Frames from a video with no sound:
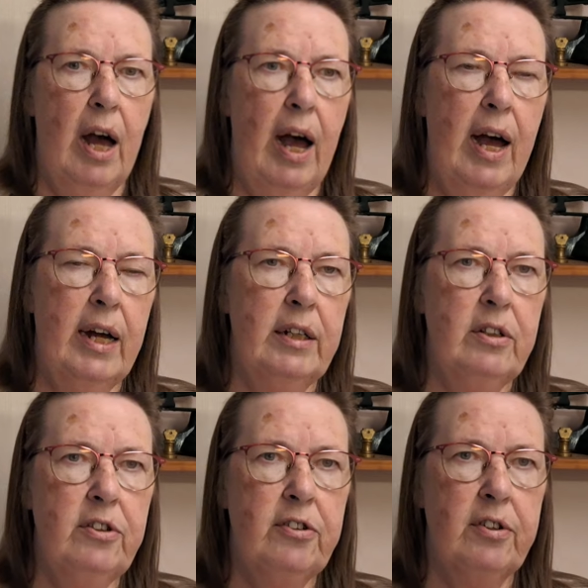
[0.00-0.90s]

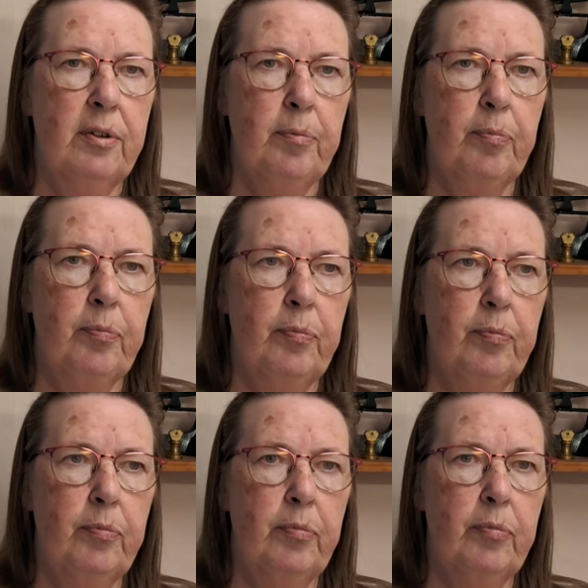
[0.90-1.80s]
And
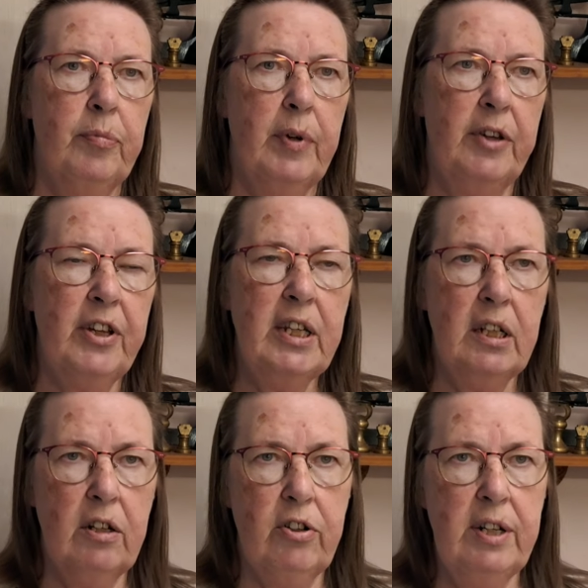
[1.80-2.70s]
I
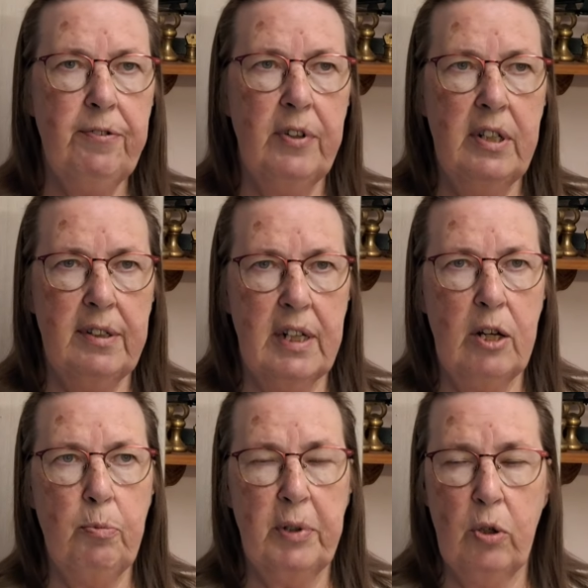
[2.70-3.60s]
think Creef is
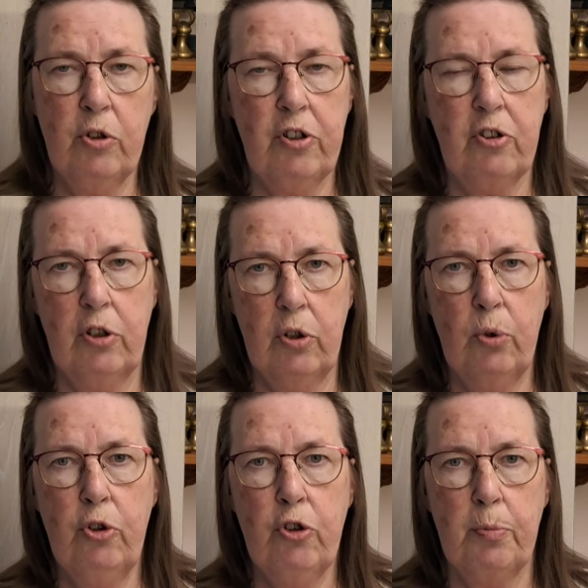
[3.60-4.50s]
now, because it's
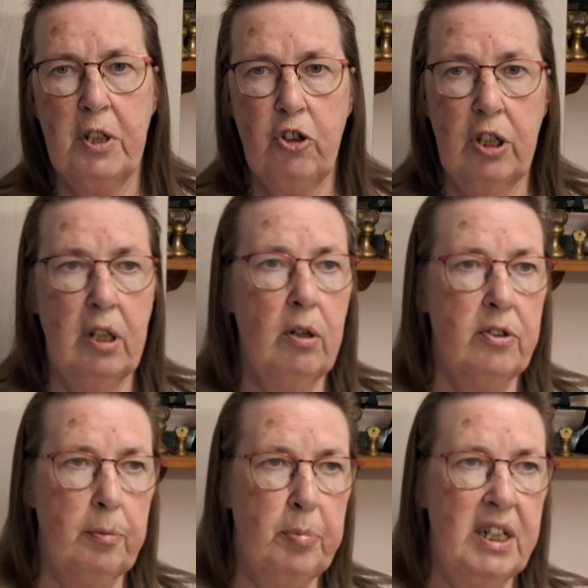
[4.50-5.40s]
grown so much, it now
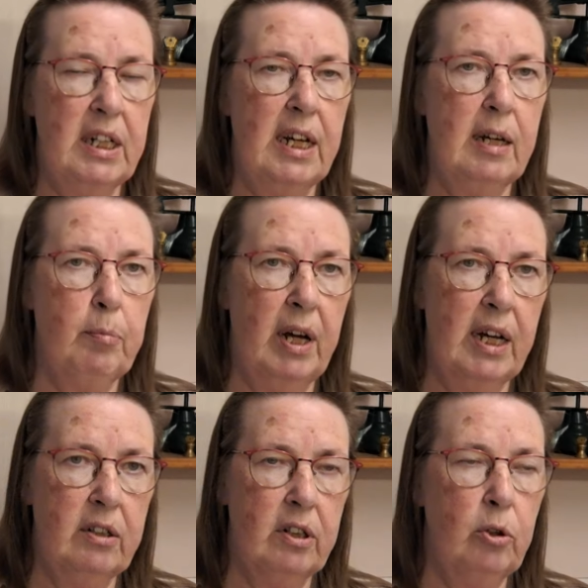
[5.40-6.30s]
has a B&M
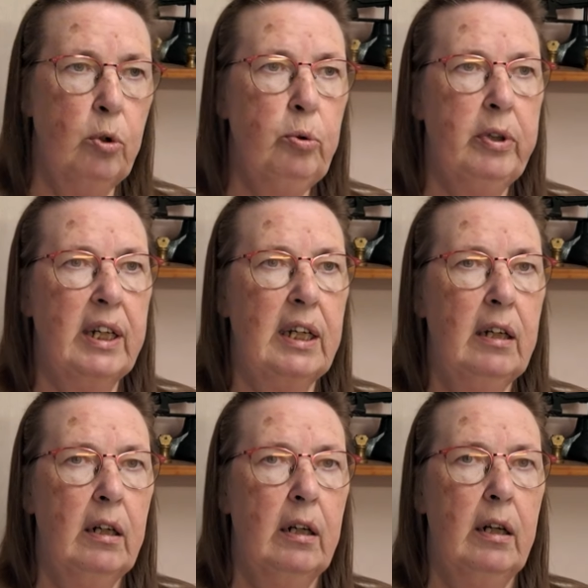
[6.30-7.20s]
and an Aldi.
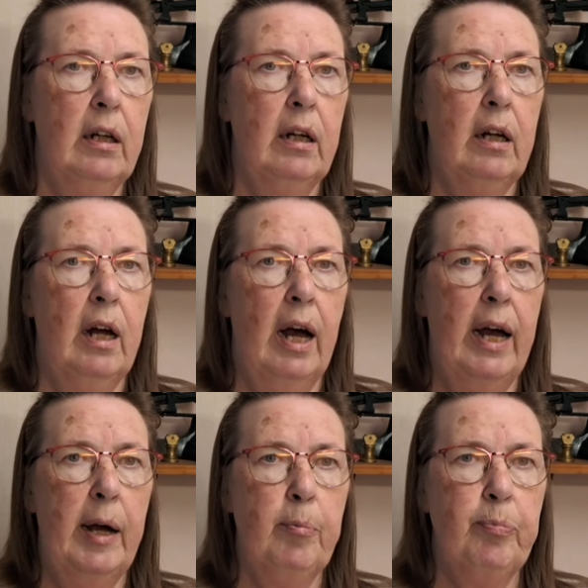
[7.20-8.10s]

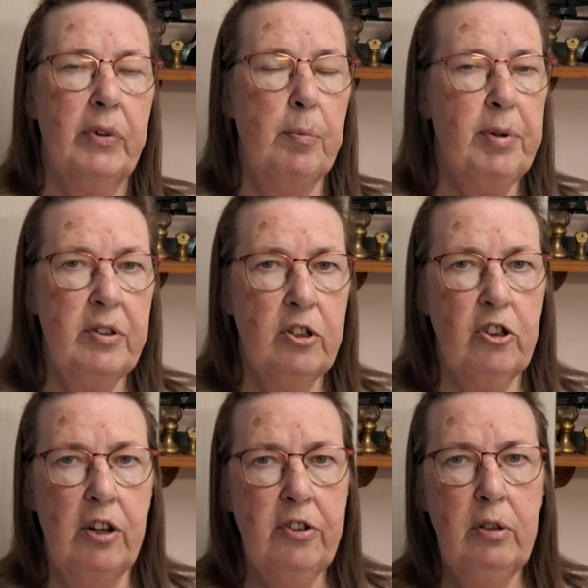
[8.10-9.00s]
But there's
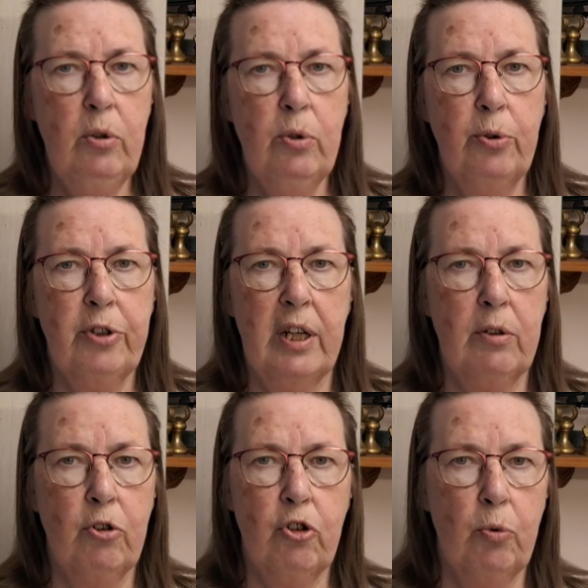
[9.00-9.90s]
other local
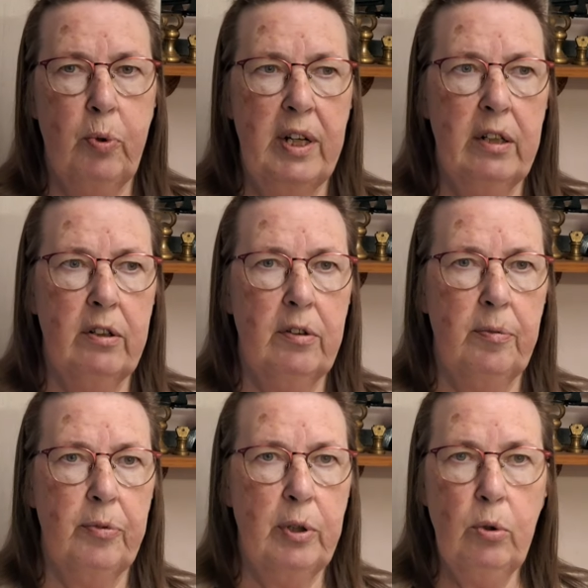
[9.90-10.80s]
towns where
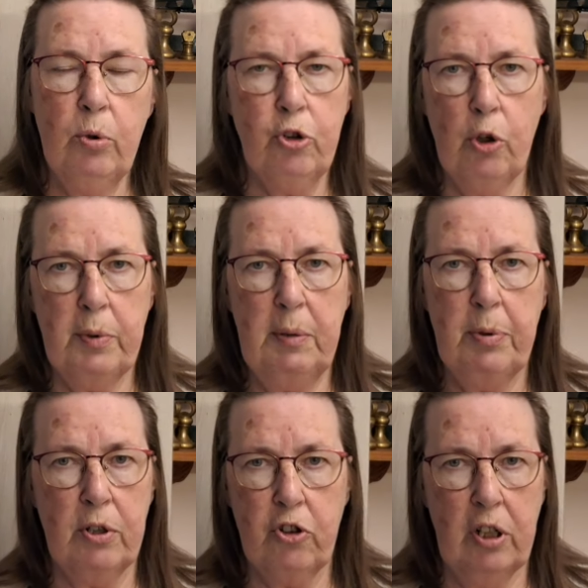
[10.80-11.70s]
the local
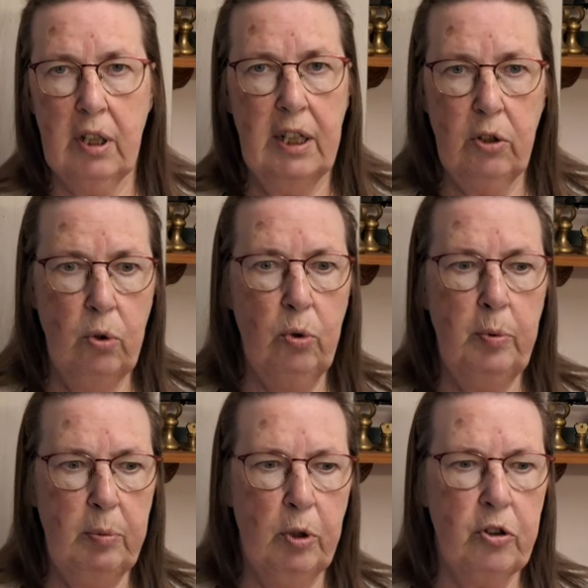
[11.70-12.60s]
shopkeepers are like, no,
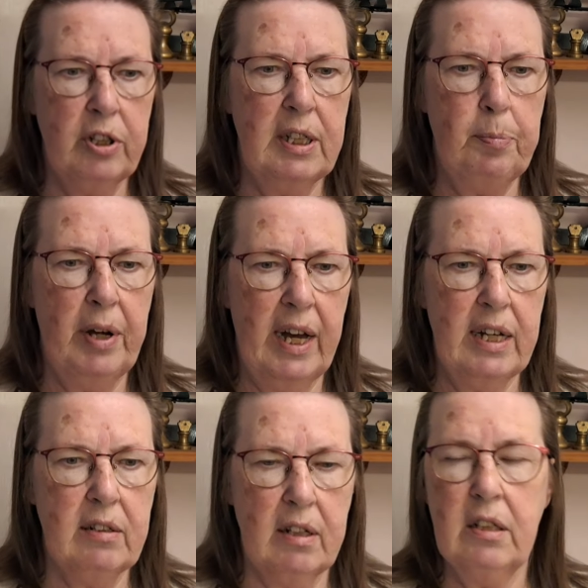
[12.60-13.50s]
we want to keep it
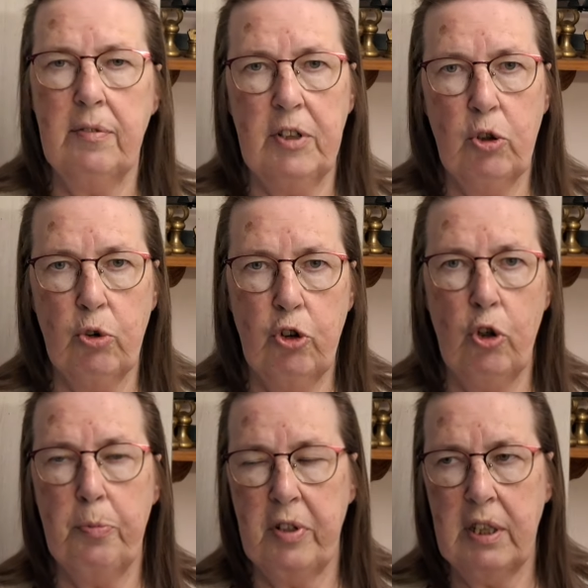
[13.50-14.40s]
as individual
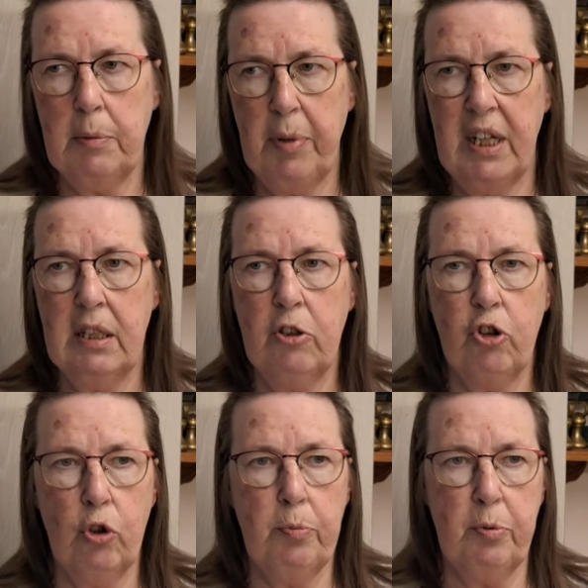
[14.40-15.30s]
shops, independent
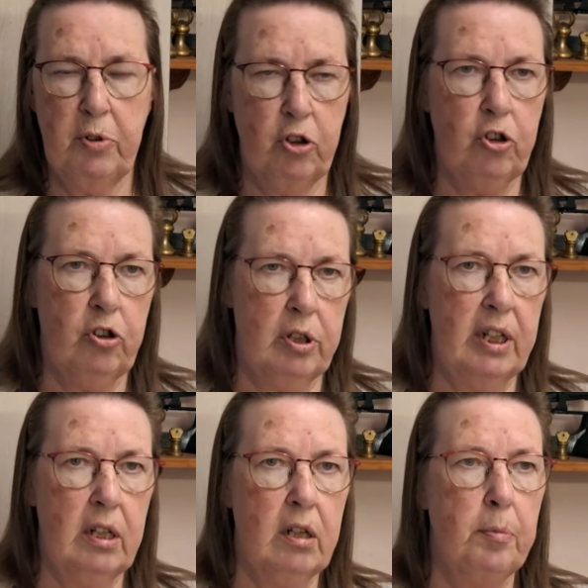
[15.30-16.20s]
shops with just
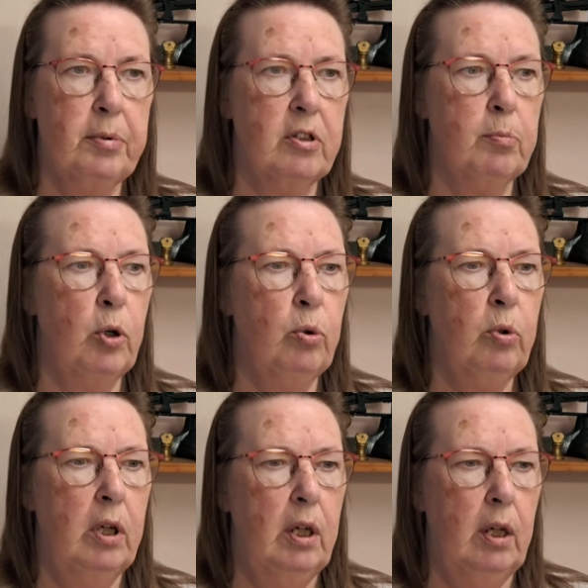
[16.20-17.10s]
like a couple of
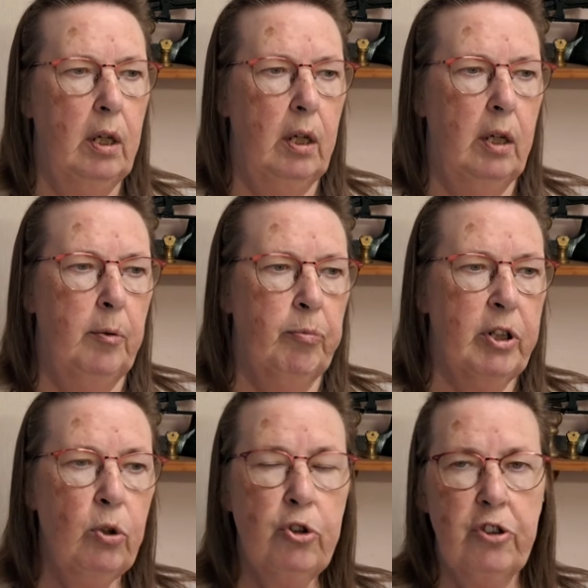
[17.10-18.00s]
small
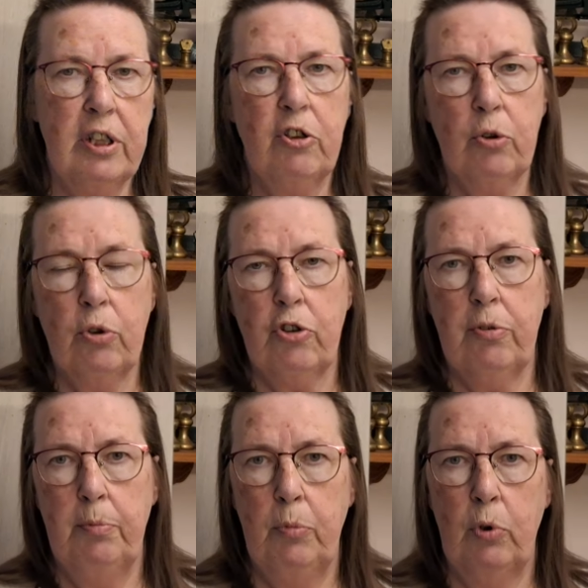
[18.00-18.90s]
grocery stores,
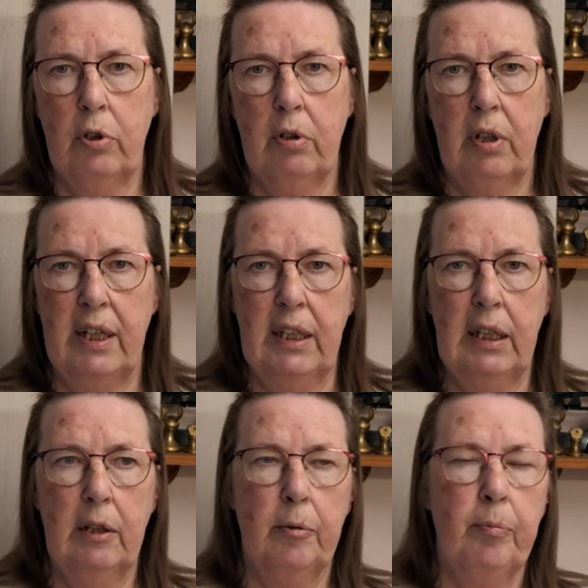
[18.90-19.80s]
more like.